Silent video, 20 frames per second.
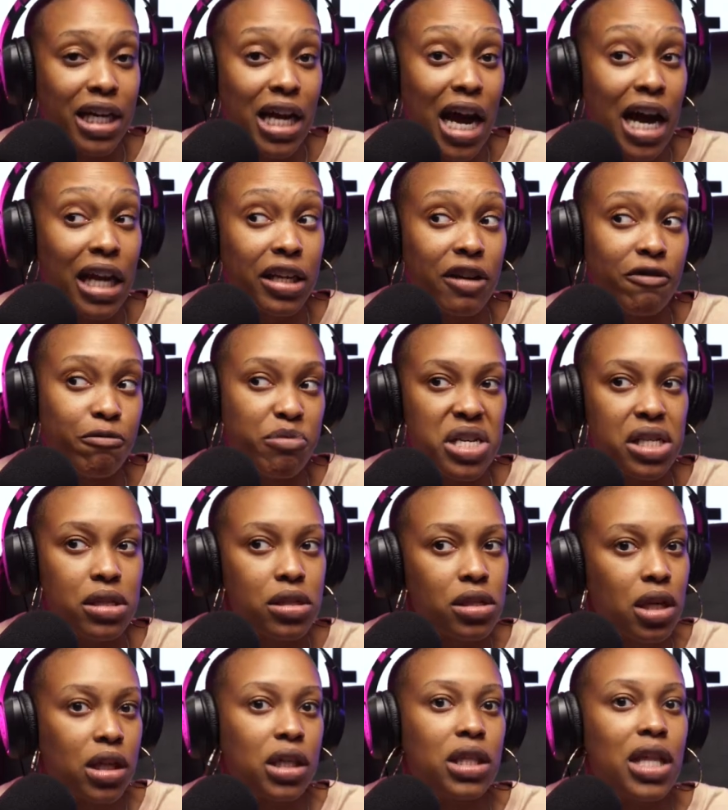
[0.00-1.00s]
I love being
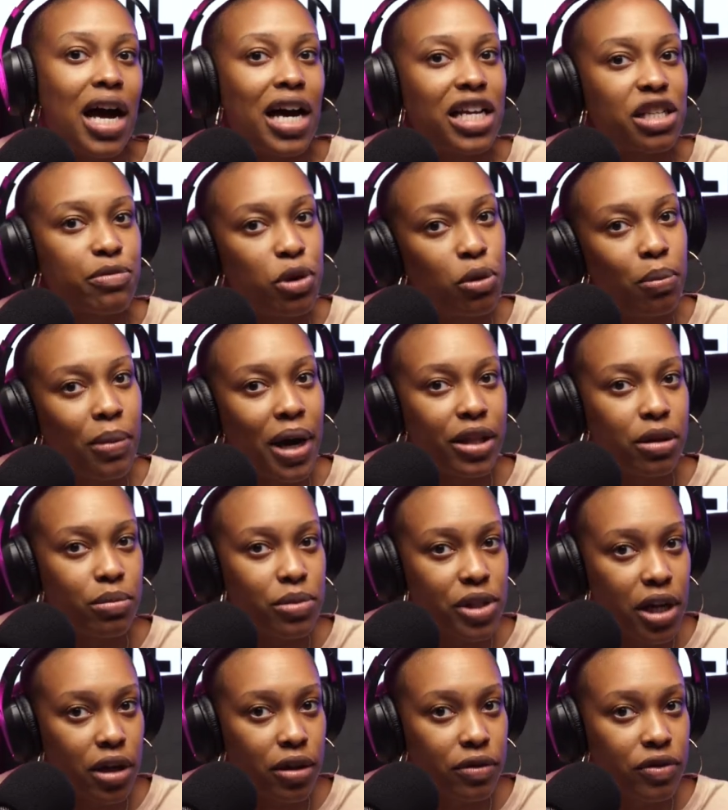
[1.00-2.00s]
stuck in the hospital by
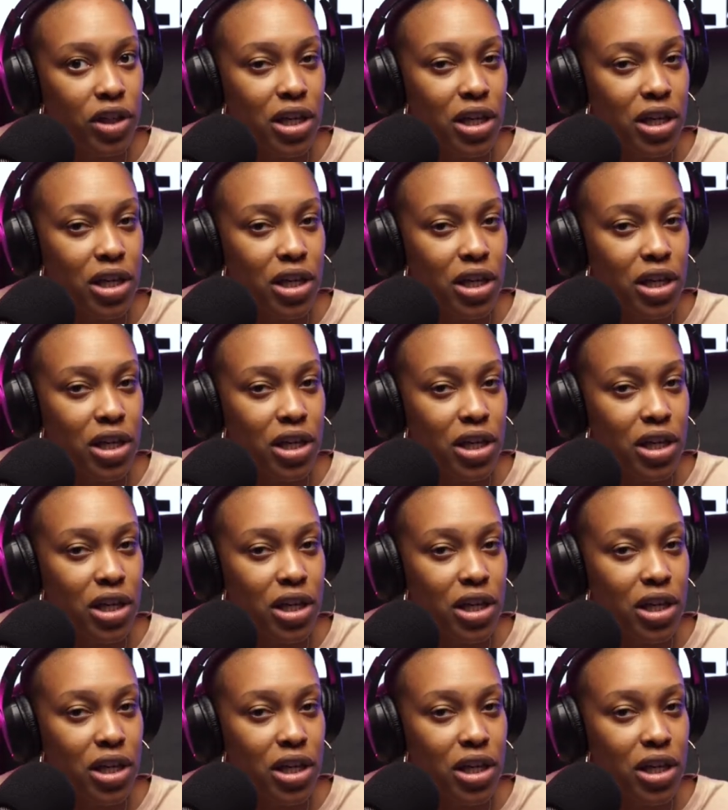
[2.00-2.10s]
themselves.